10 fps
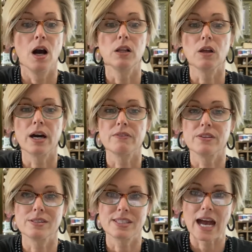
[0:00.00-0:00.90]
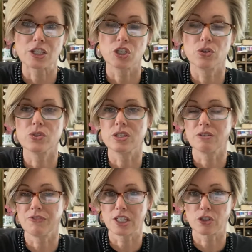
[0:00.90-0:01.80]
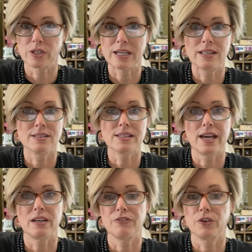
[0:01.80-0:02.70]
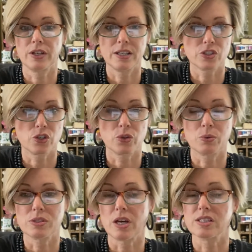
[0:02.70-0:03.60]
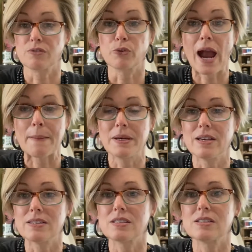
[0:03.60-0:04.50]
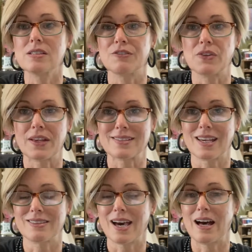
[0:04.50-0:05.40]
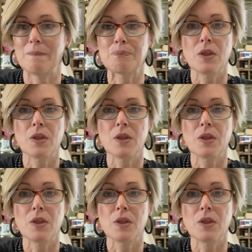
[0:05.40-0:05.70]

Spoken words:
A lot of the statues and the figurines, like for Easter, there was lots of rabbits, different things like that,